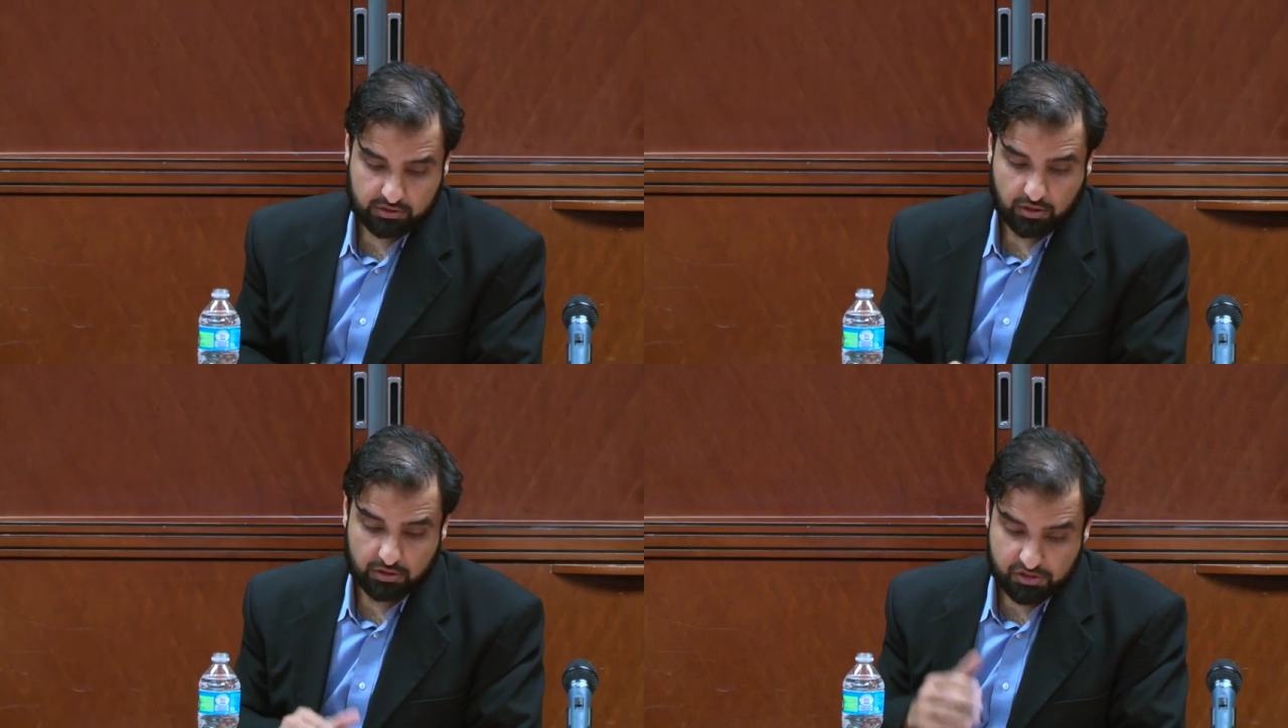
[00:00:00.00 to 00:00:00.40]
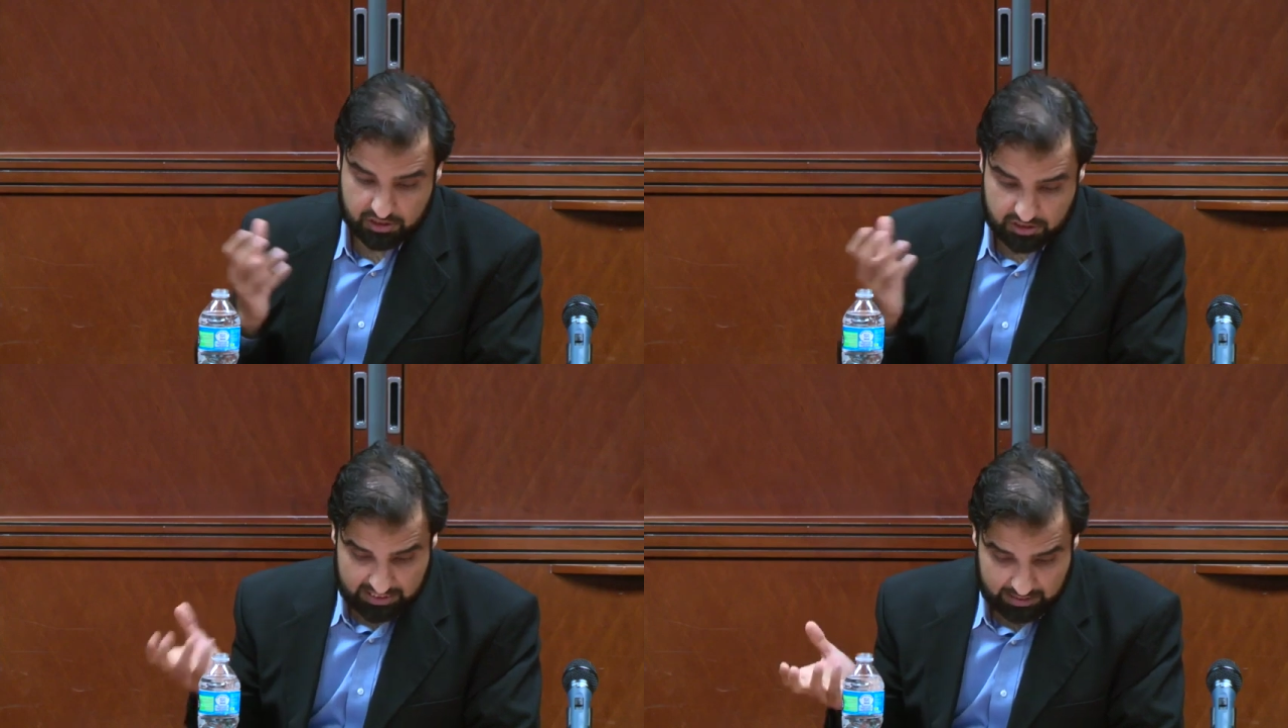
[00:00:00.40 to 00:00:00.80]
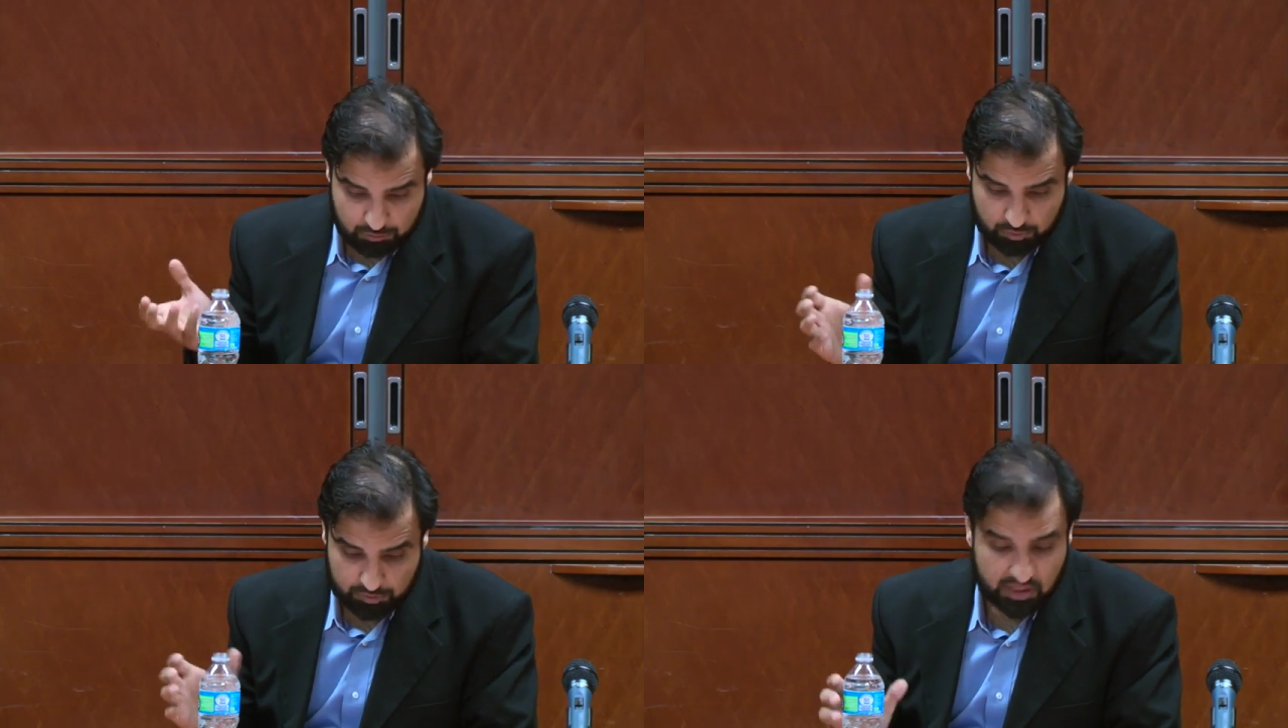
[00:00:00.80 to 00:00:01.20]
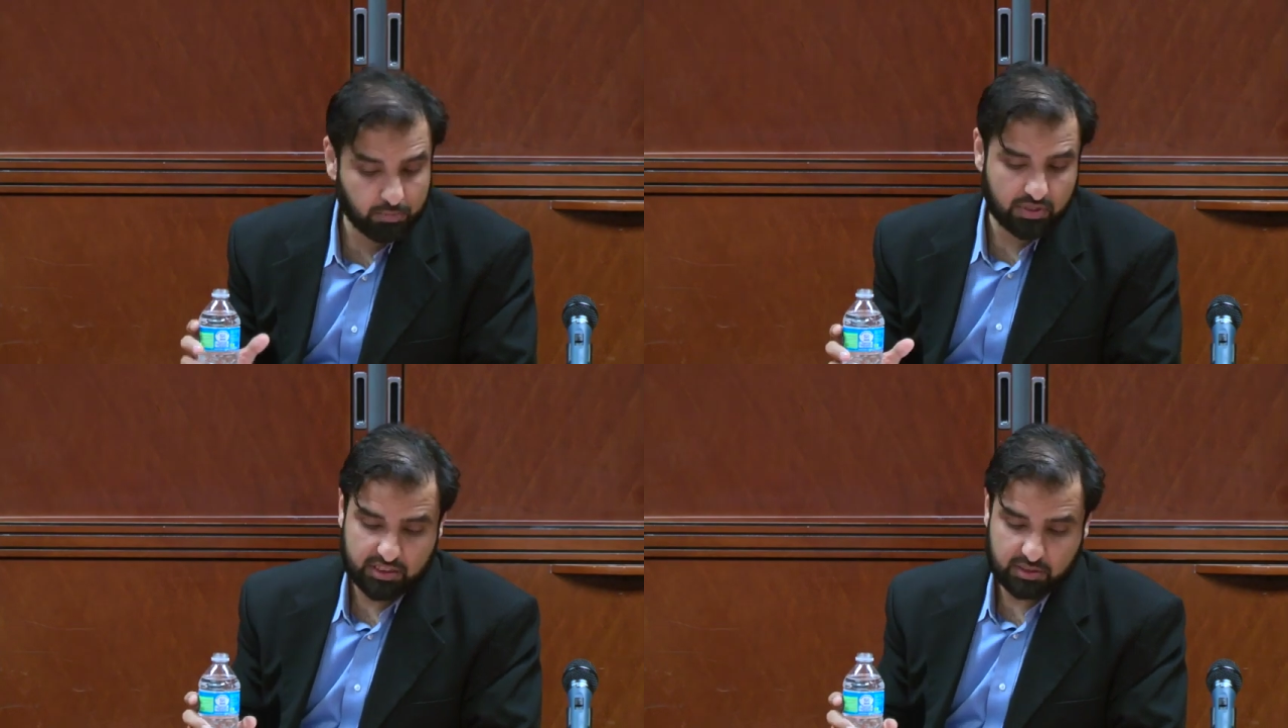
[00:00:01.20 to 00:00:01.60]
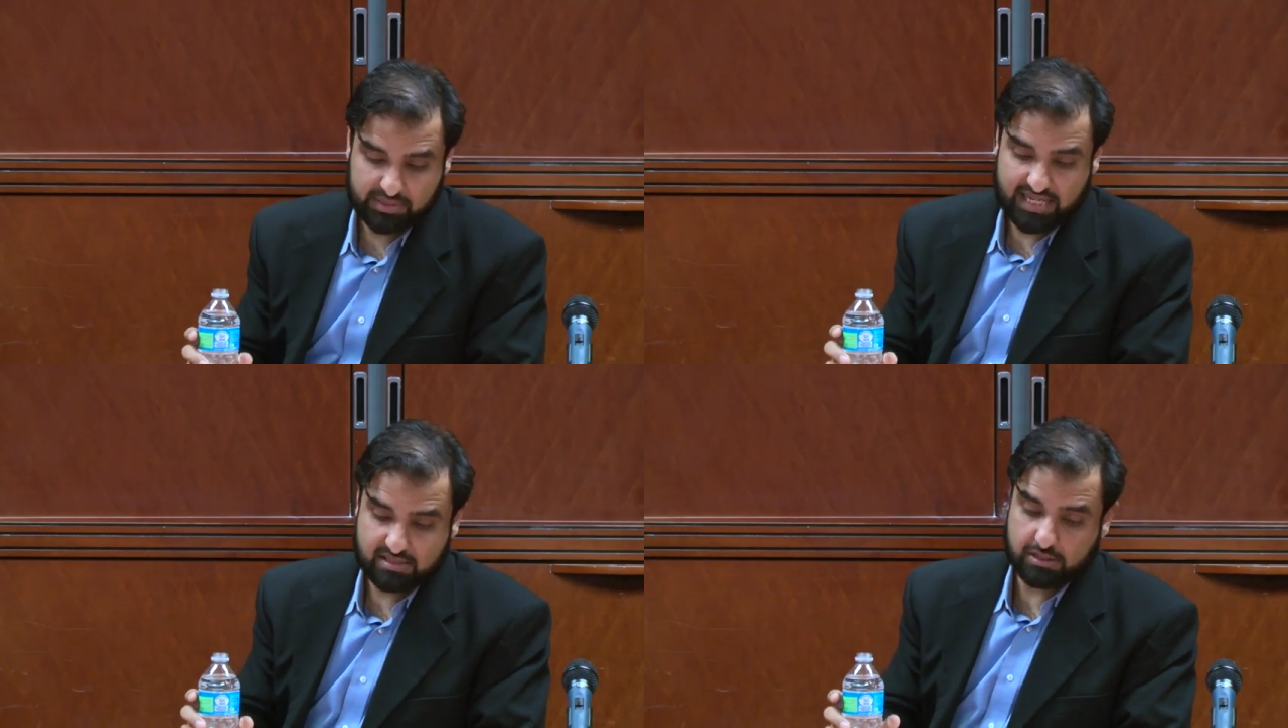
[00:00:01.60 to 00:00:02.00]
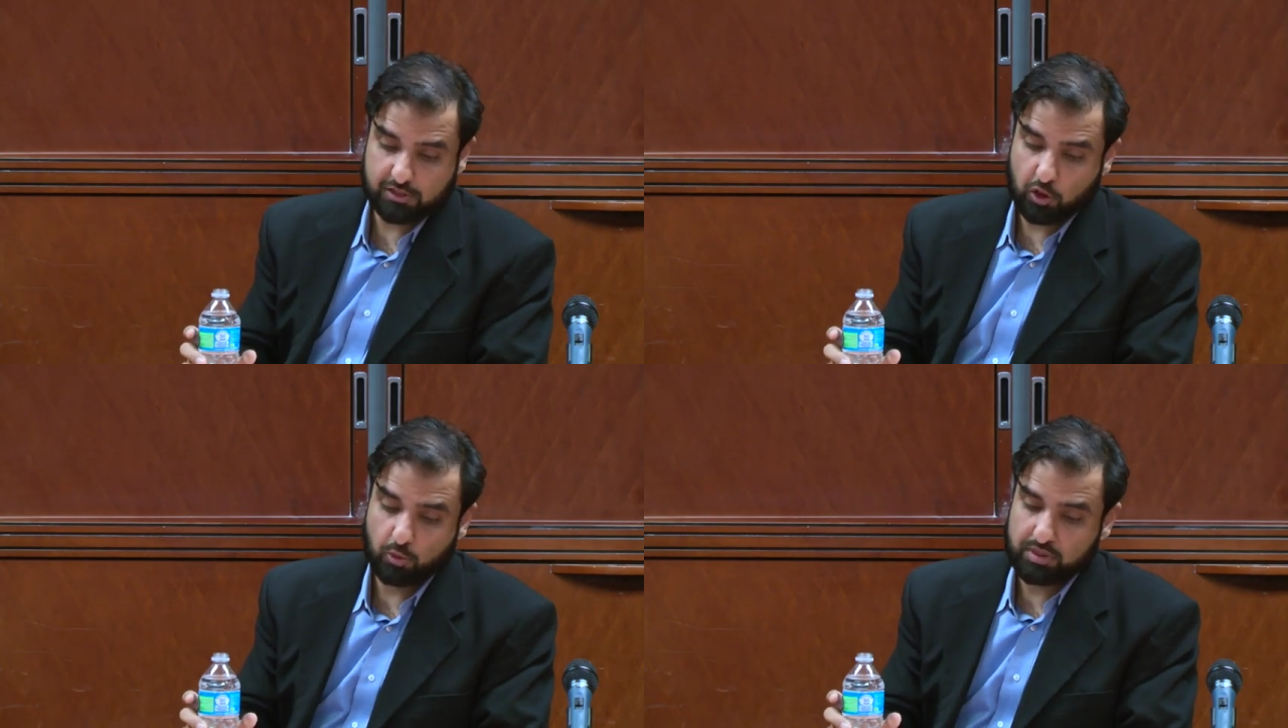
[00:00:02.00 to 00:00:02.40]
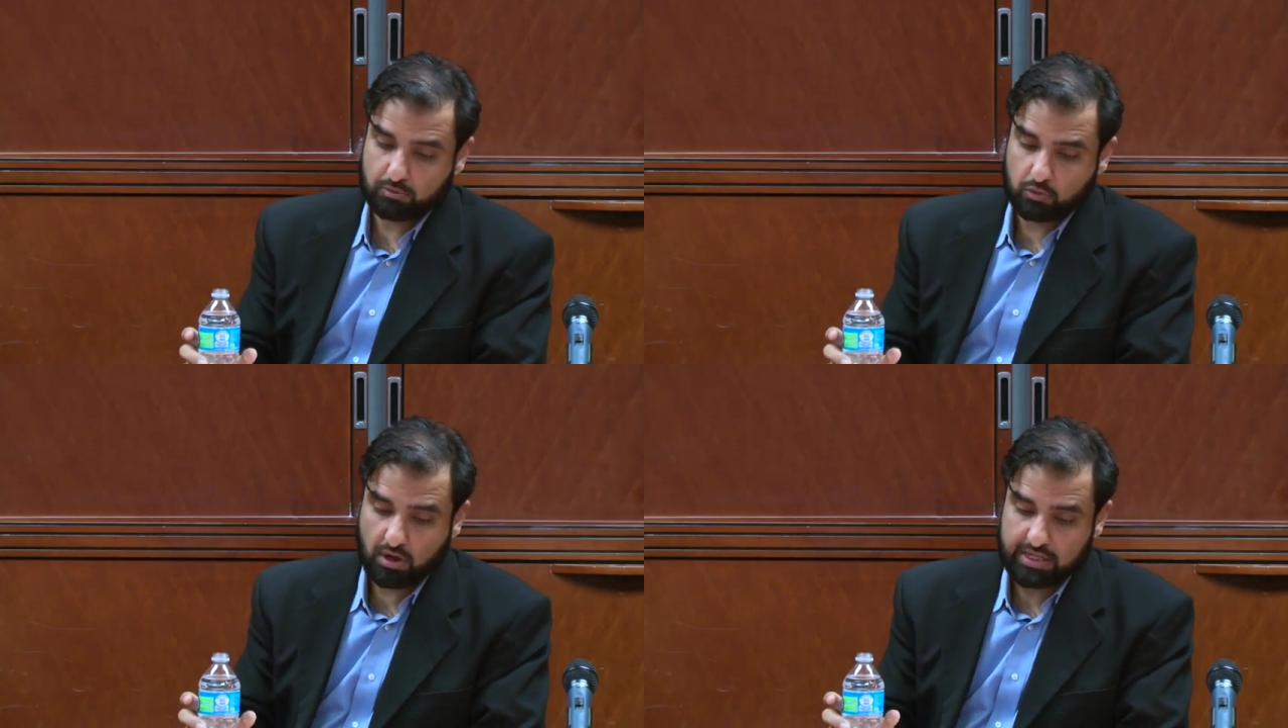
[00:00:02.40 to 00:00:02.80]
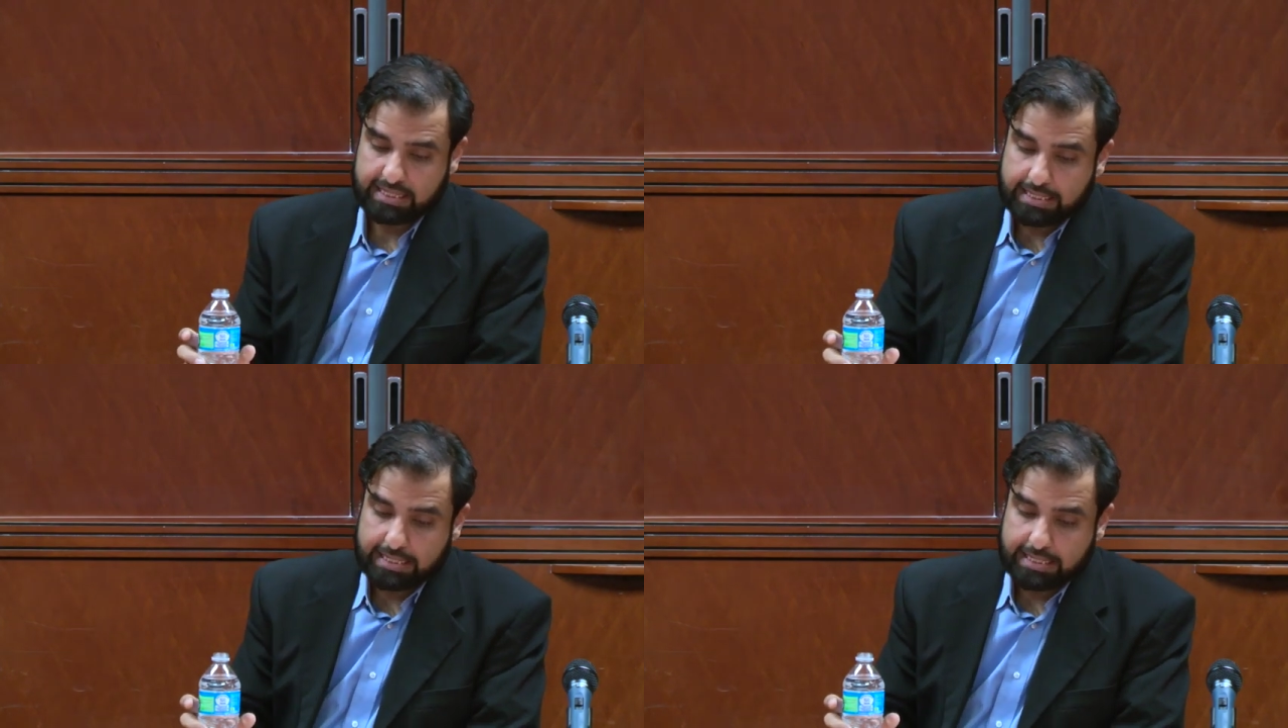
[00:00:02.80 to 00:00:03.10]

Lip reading: the constant attempts to manipulate the masses at home and abroad,